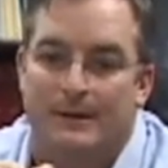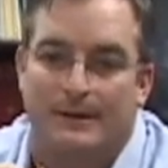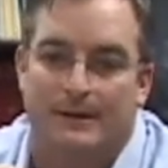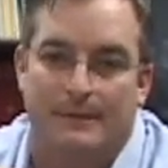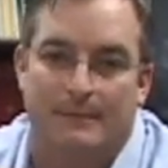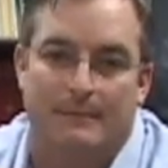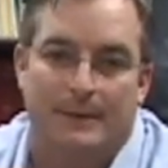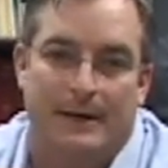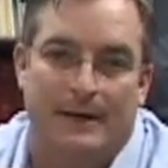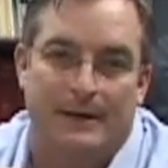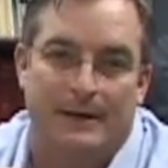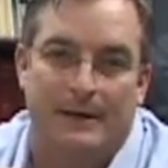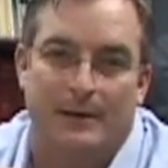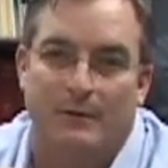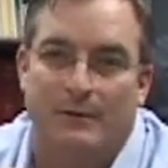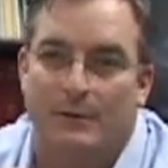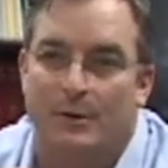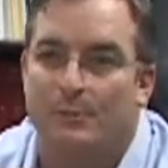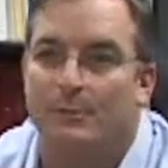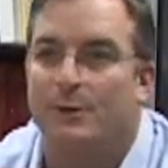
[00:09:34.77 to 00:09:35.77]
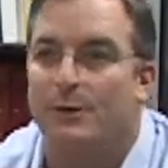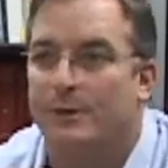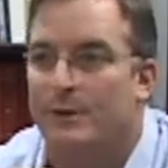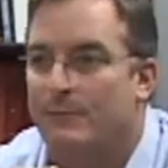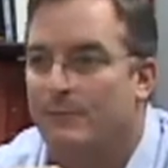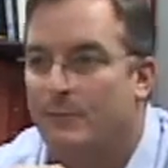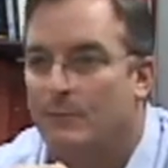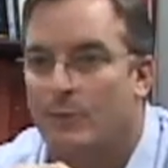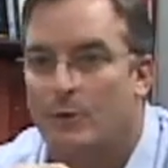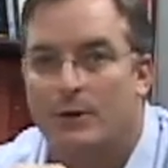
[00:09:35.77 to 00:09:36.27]
Um, how do you open
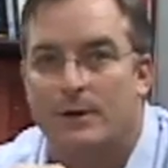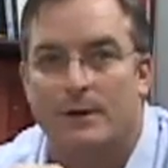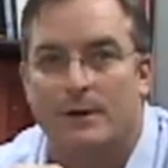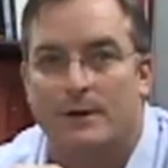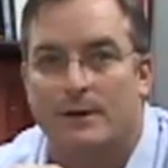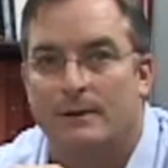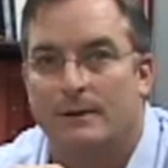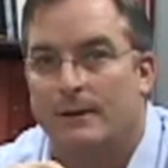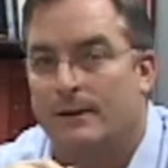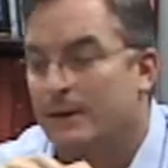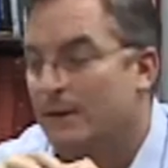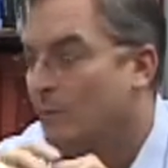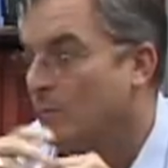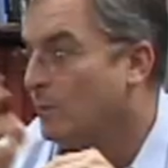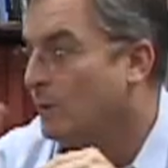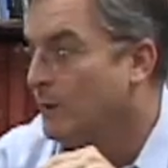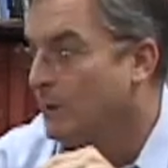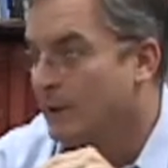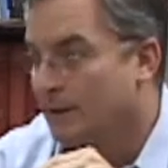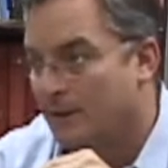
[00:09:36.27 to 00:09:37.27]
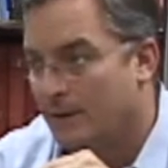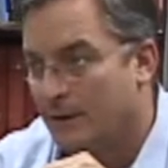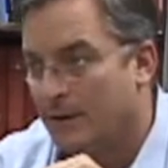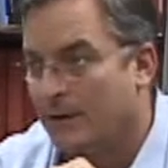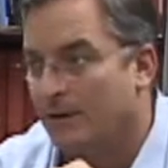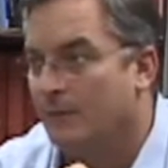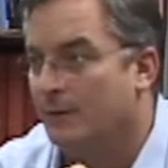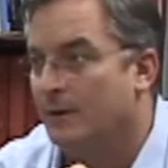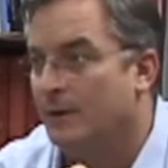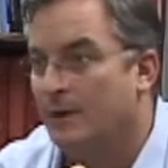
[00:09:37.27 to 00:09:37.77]
up the market? Willie hit the
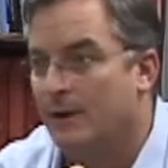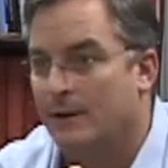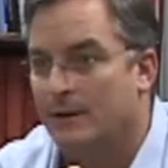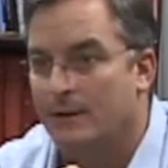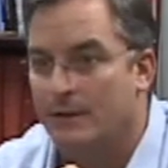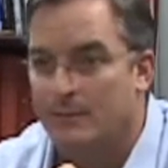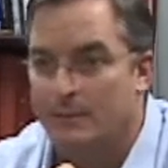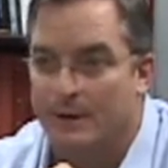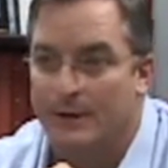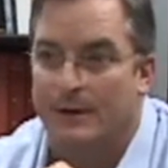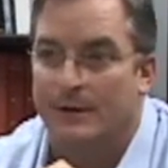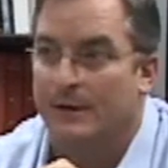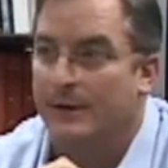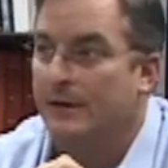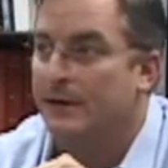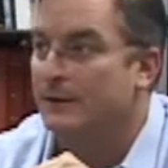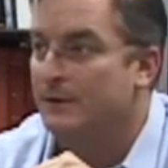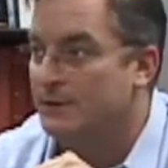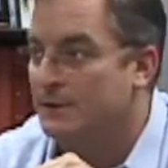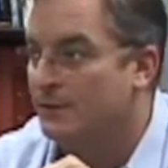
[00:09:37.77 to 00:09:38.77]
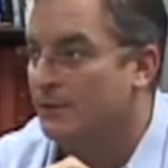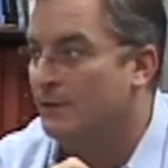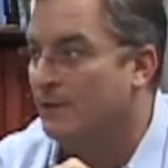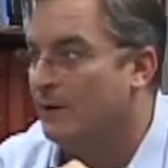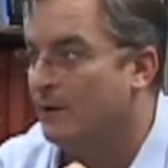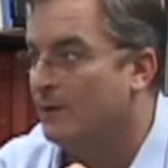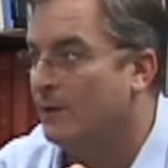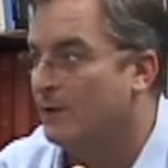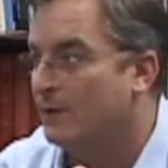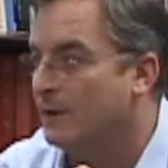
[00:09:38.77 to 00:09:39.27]
nail on the head up in Atlanta too.
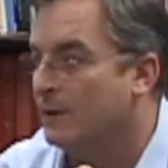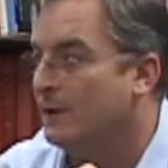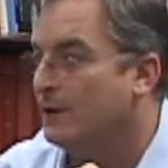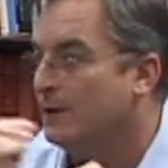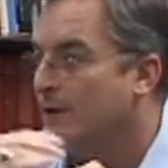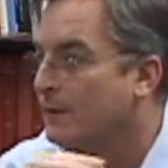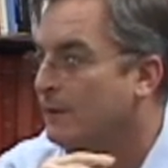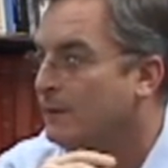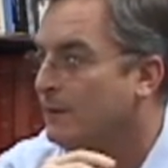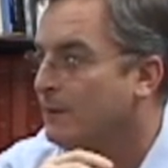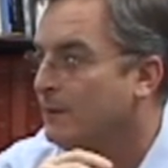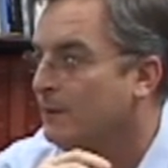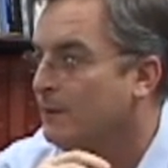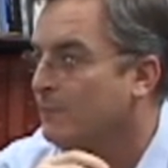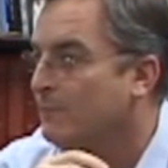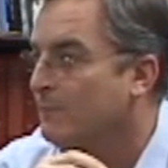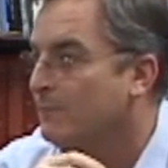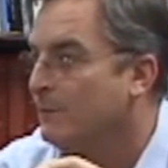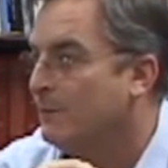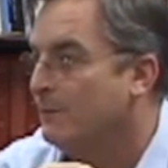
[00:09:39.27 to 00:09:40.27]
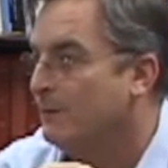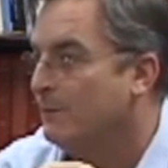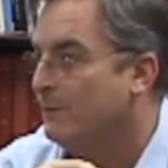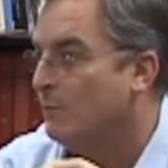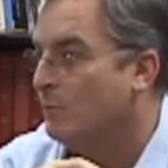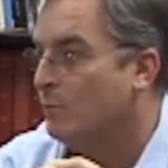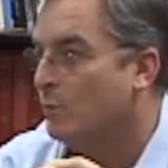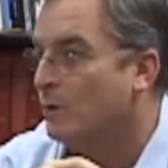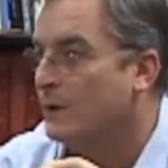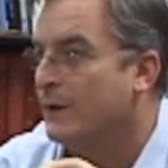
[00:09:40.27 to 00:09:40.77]
They are getting um, uh,
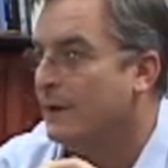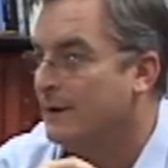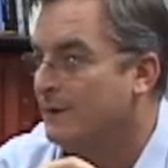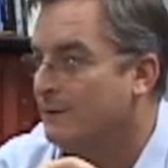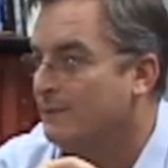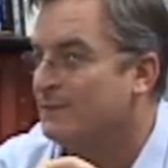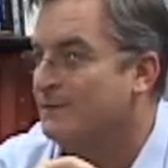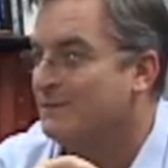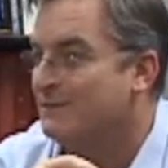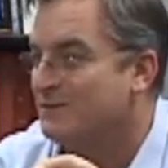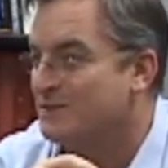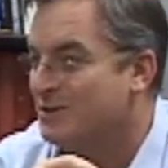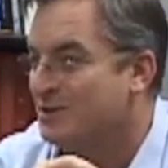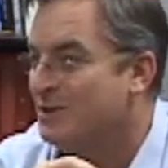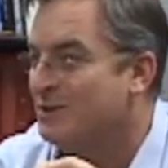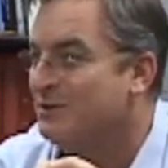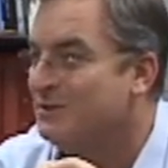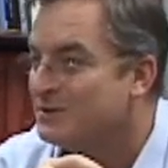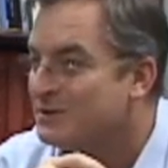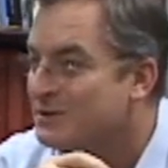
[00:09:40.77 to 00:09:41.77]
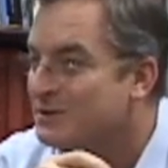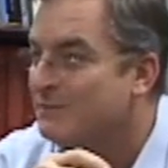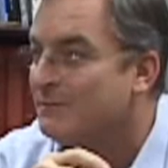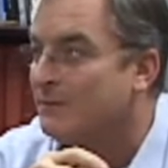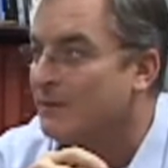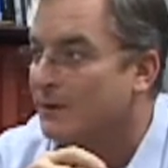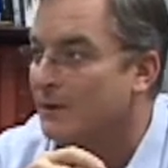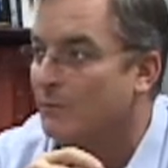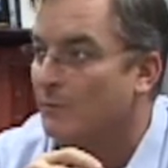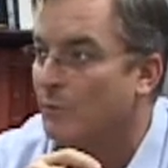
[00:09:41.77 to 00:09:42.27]
workout centers
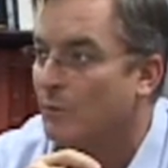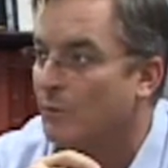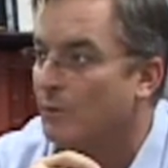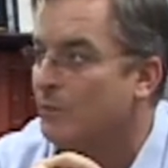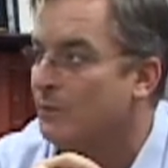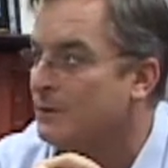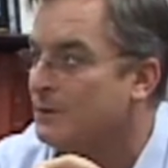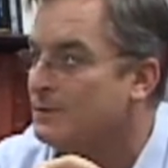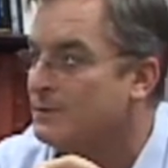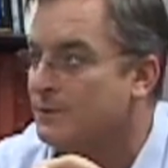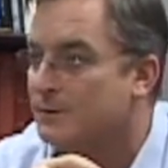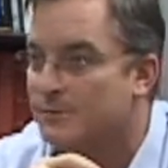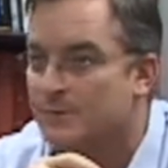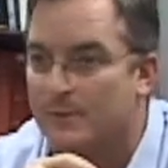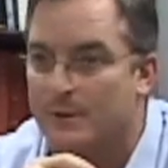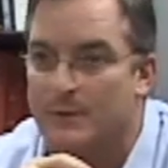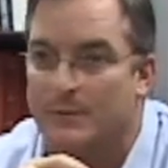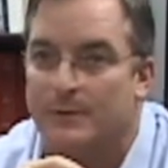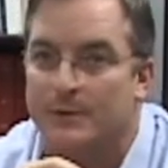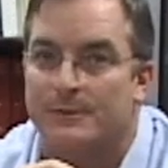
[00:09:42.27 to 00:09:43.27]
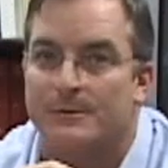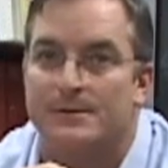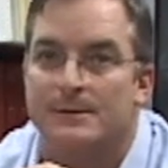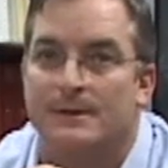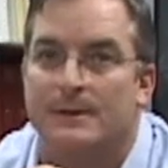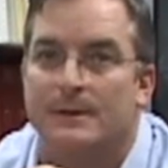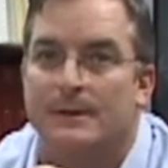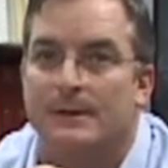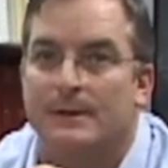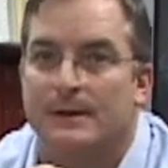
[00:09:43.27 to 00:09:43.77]
enrolled as
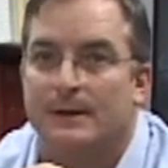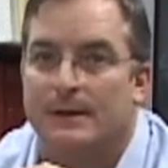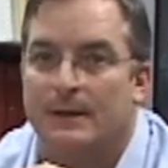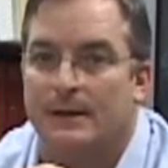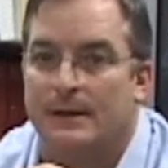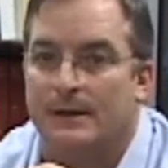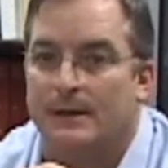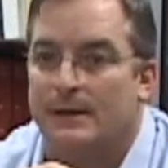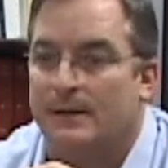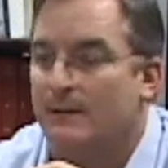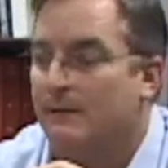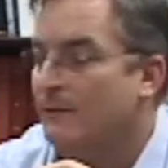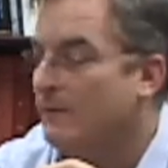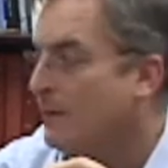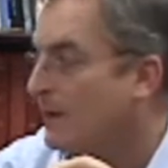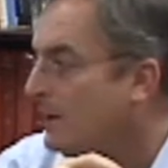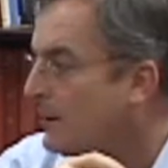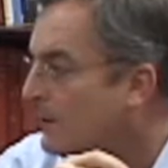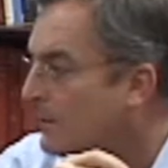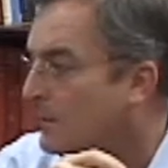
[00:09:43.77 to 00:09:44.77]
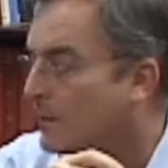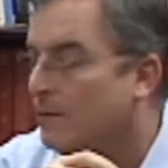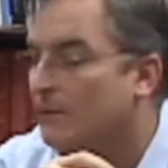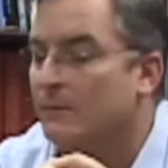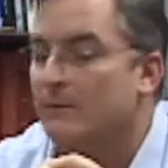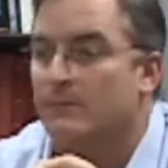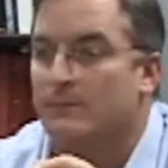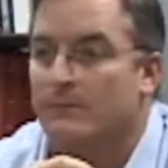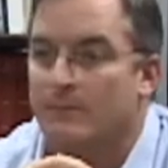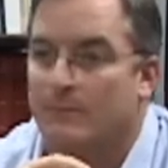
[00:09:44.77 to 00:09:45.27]
distributors and they
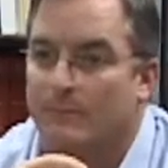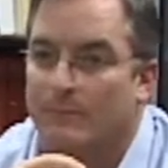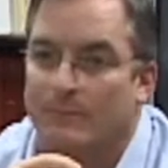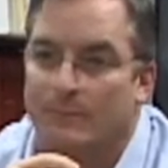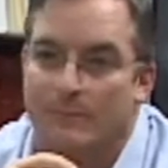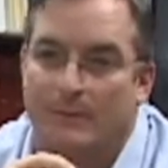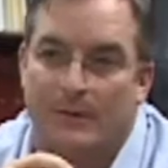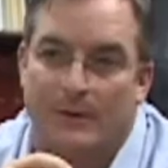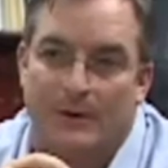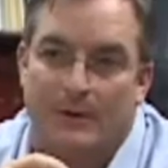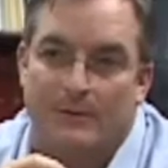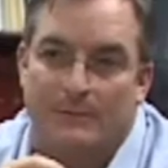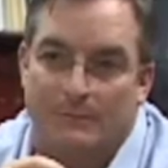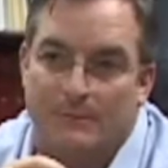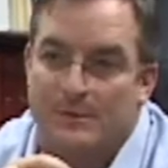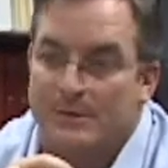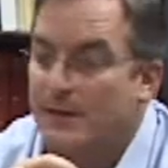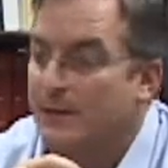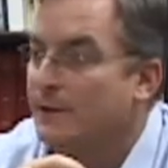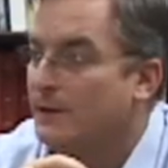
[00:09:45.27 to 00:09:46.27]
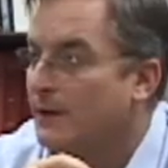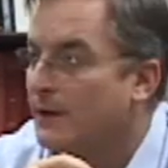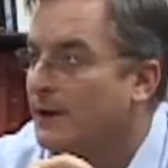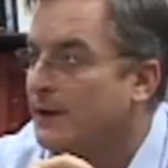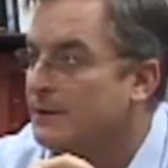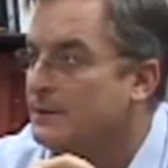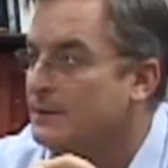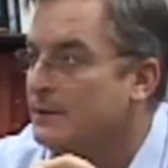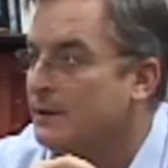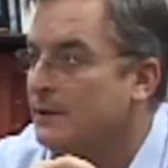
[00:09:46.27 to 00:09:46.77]
are they're selling a
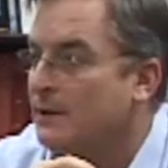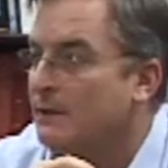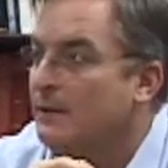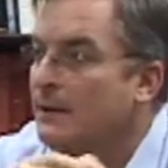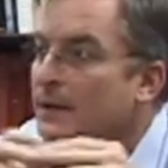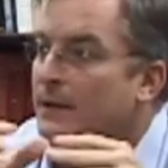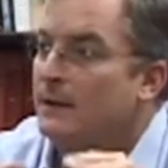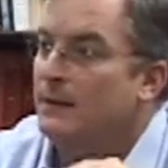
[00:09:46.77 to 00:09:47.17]
lot of stuff.